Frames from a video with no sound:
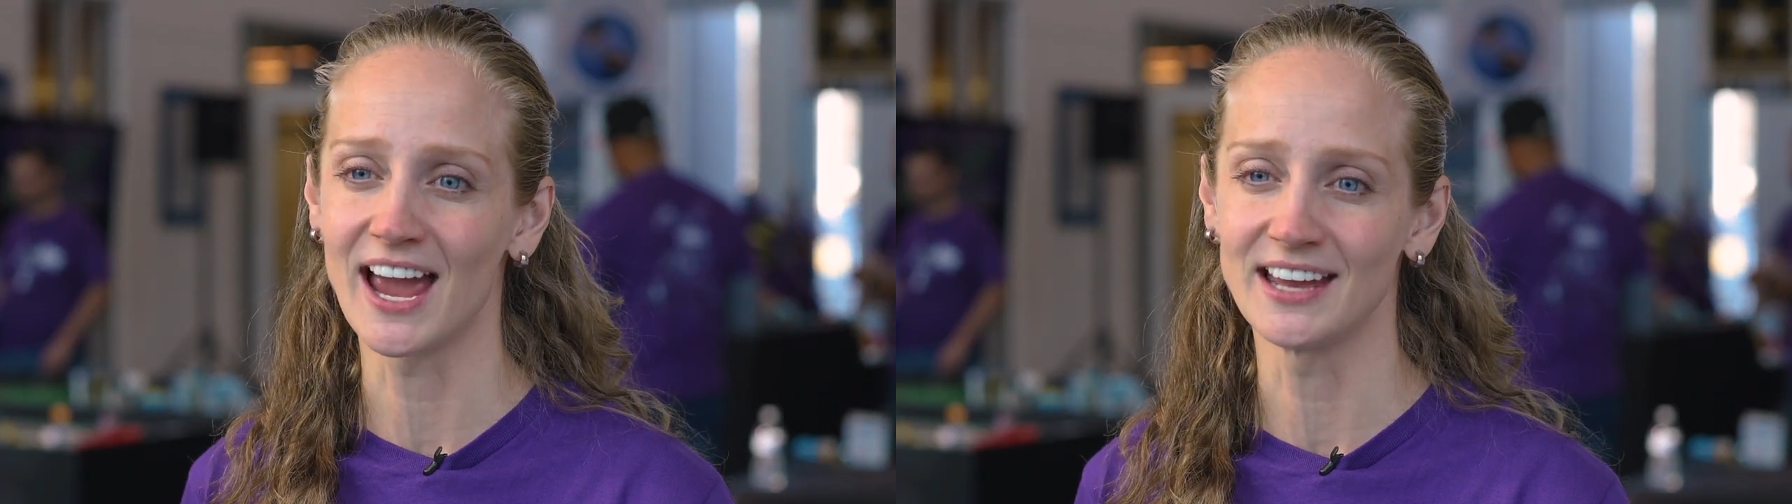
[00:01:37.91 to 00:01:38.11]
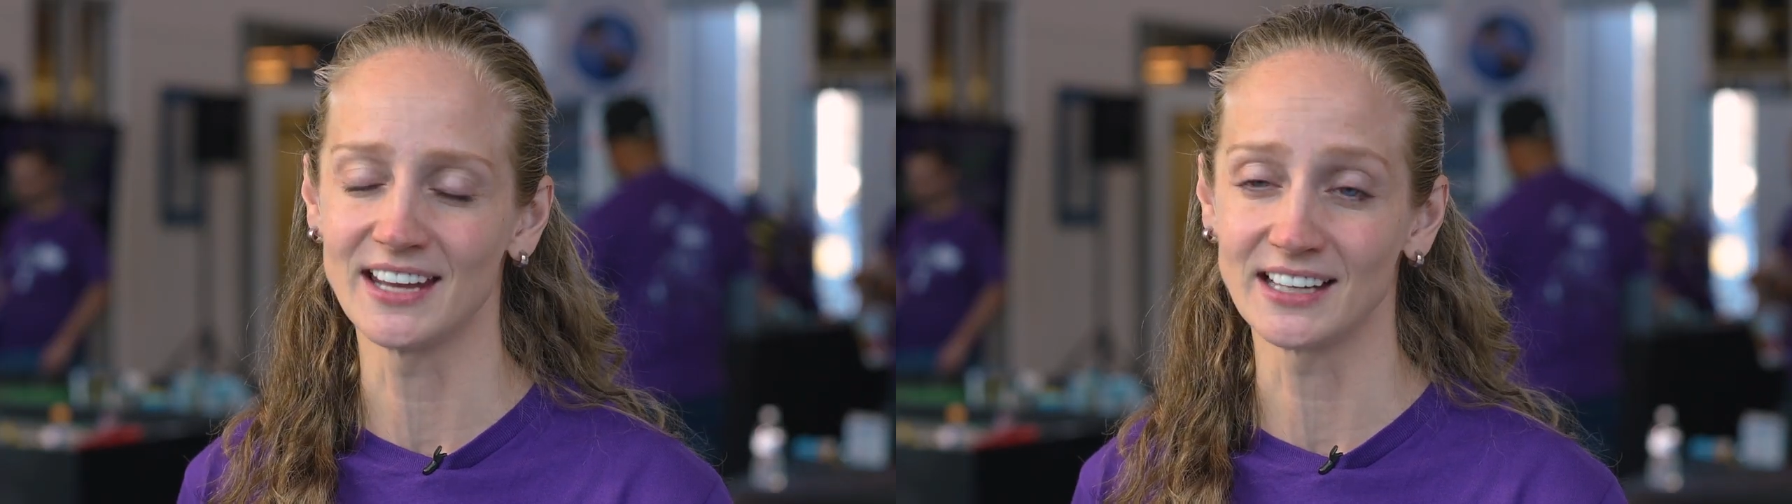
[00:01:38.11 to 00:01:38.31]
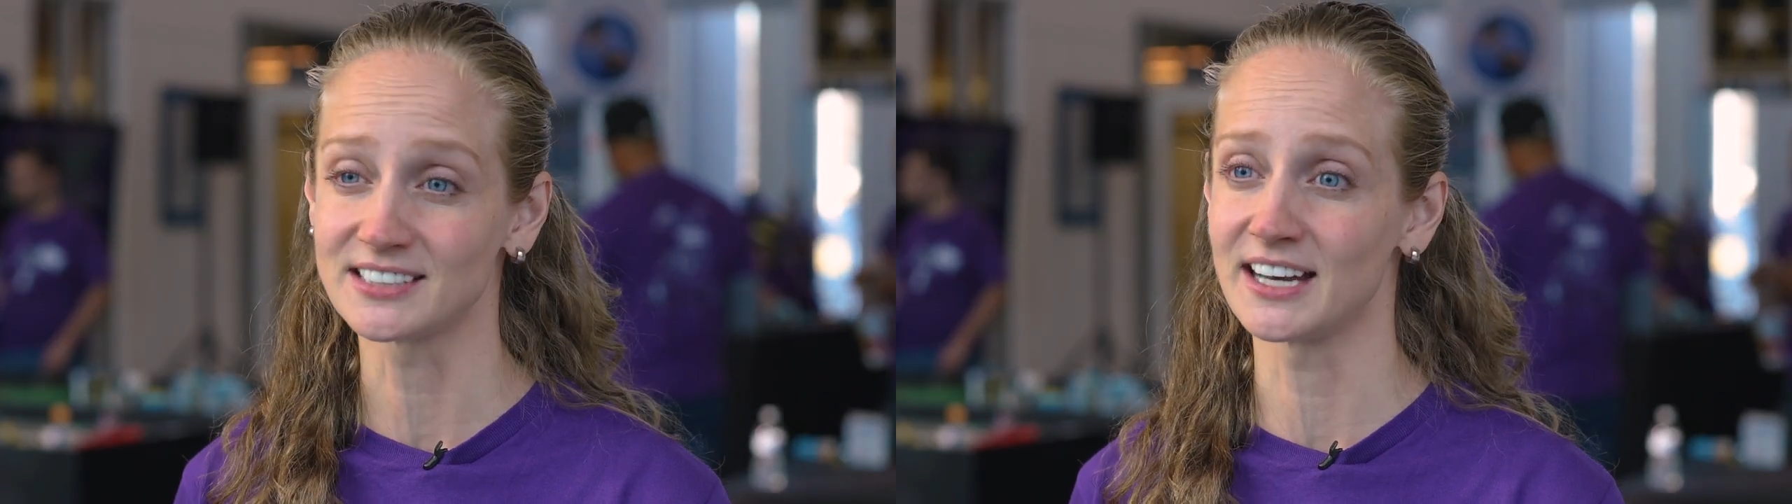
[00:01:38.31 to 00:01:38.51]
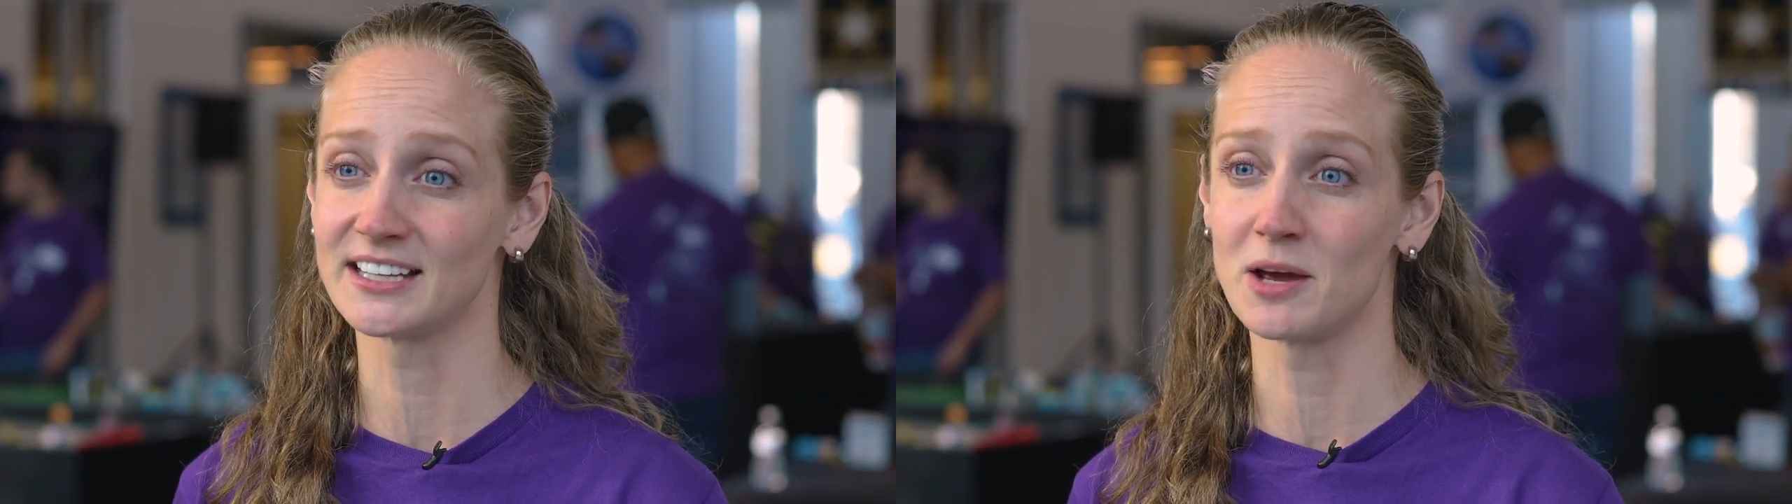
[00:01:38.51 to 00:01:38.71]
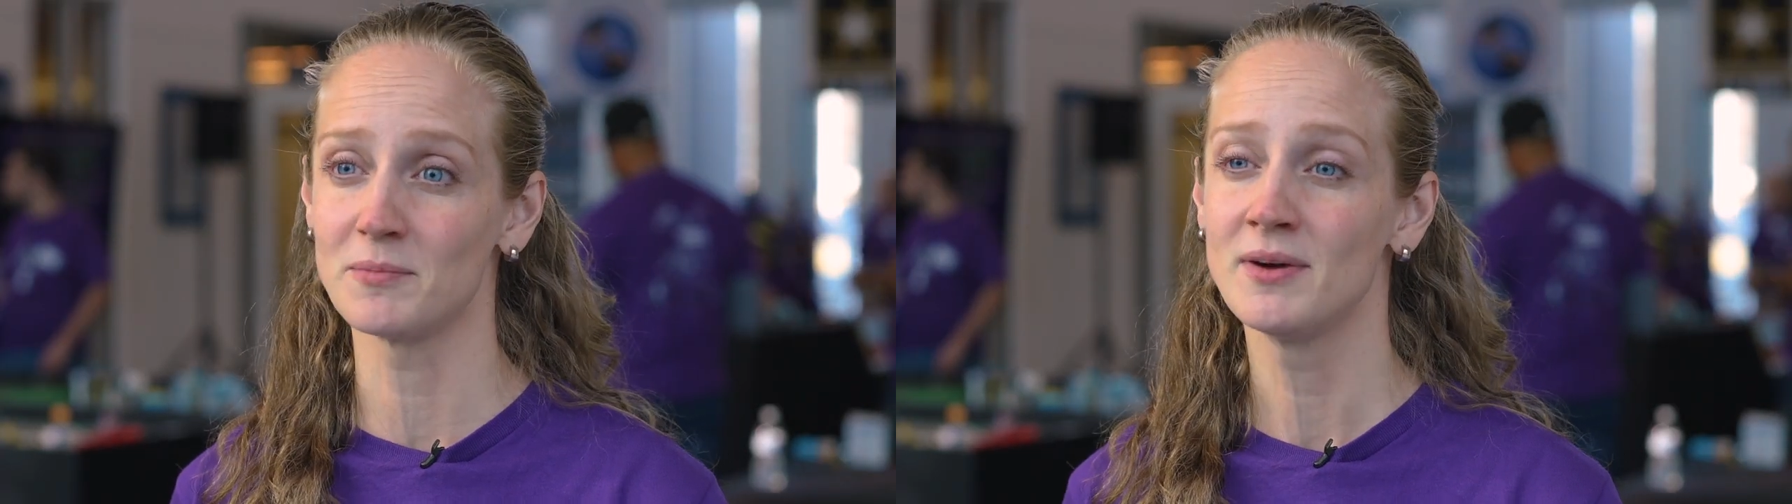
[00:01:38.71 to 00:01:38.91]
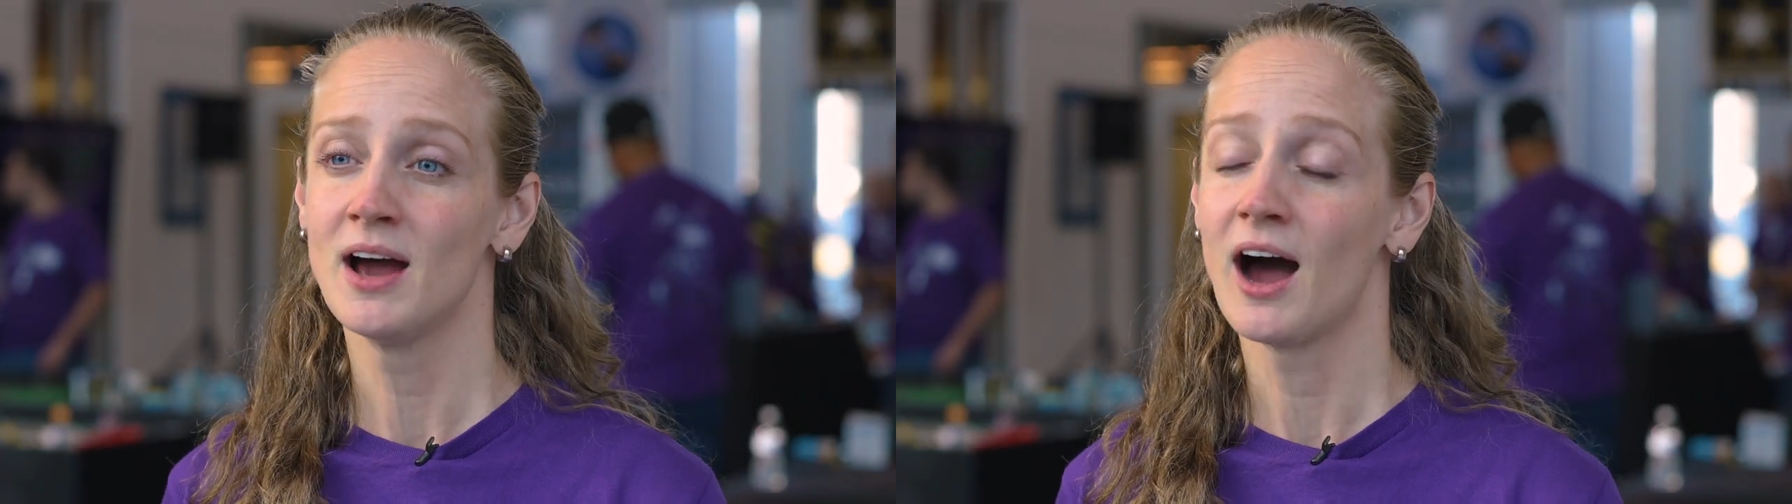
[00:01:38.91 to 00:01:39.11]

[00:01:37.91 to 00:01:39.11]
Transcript: and exciting them.